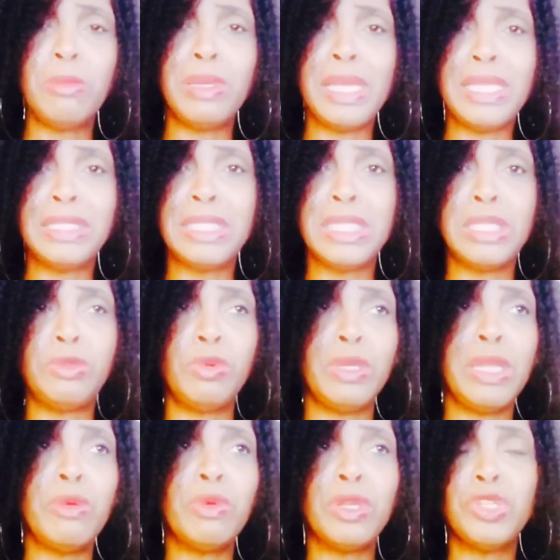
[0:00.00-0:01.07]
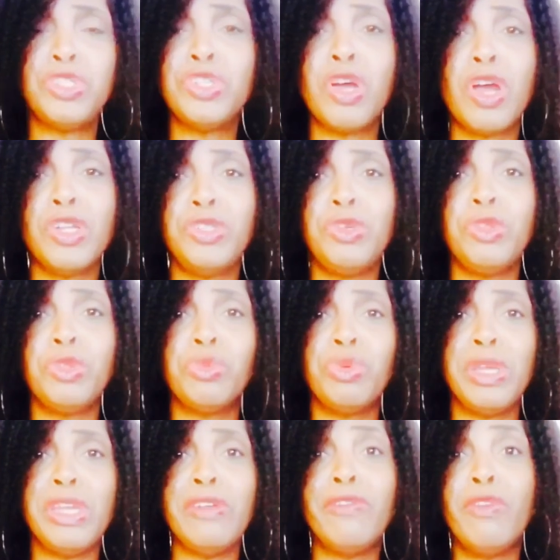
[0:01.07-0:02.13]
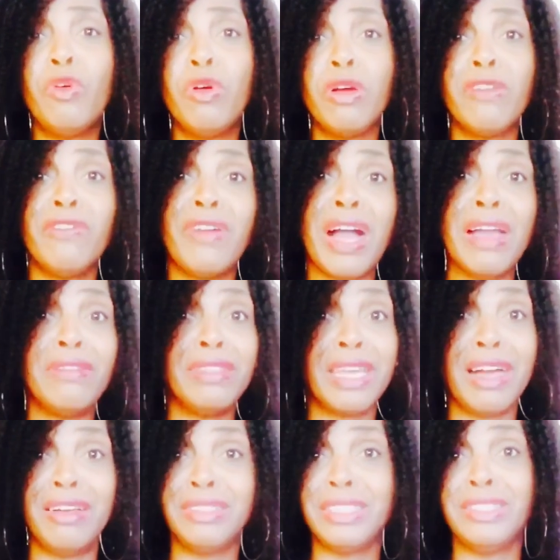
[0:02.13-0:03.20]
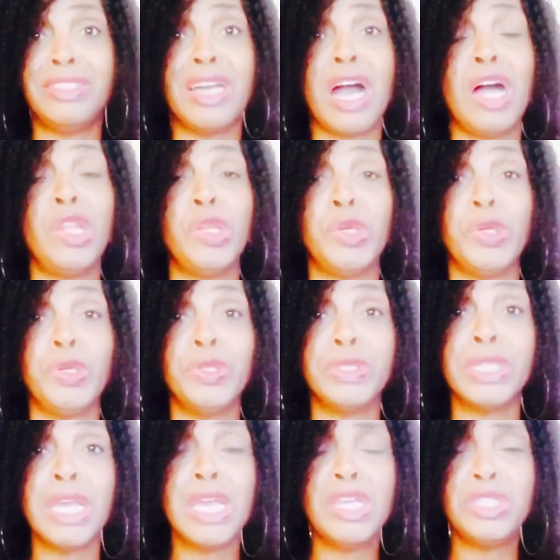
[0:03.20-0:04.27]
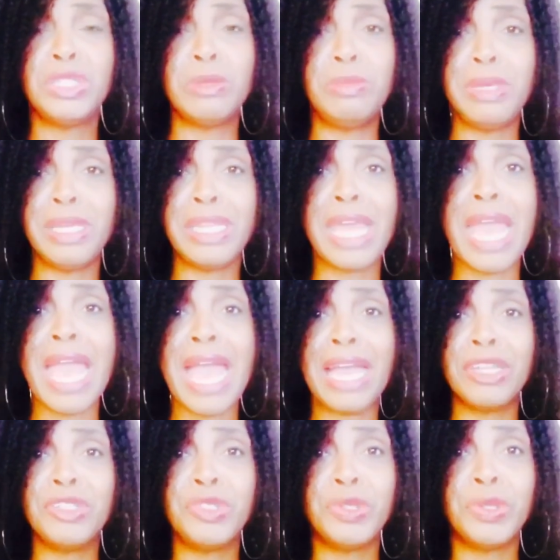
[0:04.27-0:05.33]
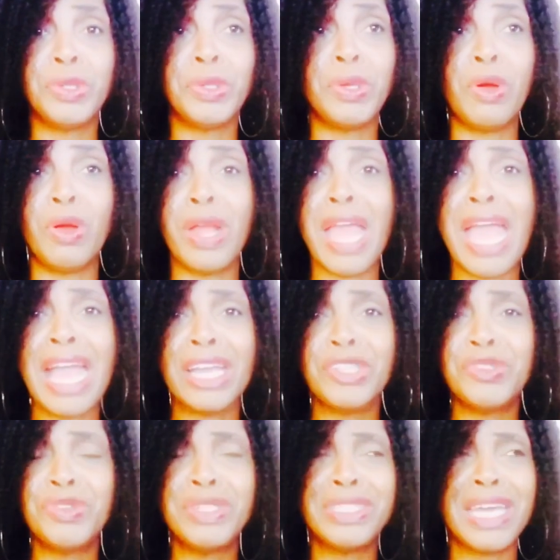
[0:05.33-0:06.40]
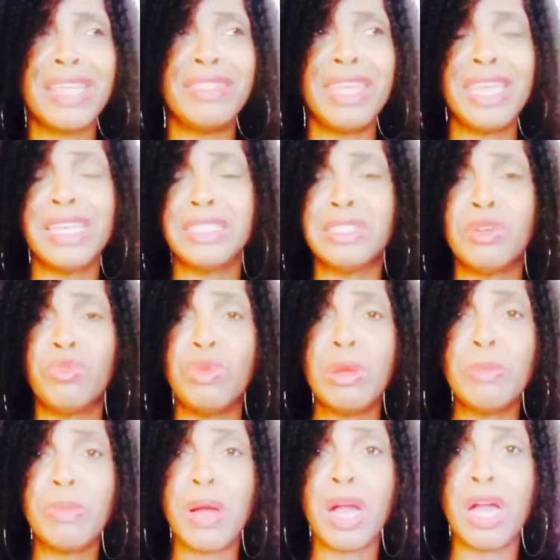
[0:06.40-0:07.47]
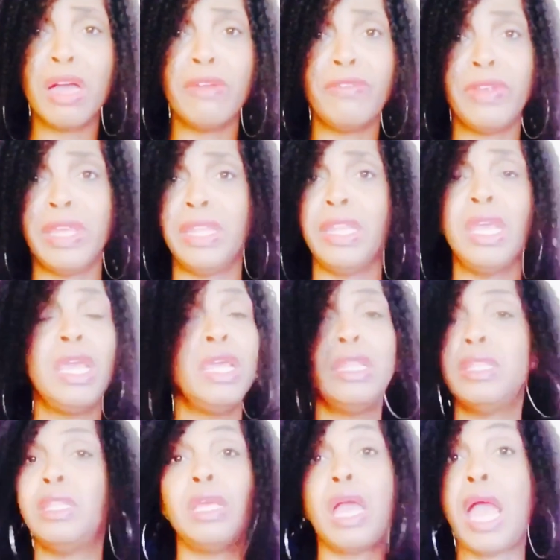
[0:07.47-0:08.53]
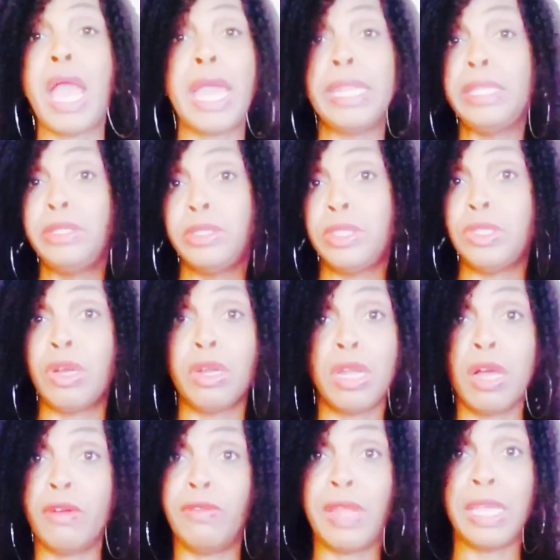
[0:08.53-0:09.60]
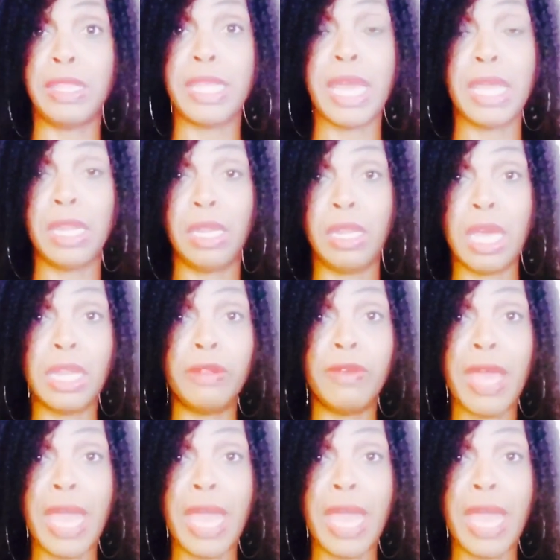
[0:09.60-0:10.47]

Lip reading: places where they want to charge you $3,000, $4,000, $5,000 to be an actor or actress. I think it's a ripoff, and I didn't start off like that, and a lot of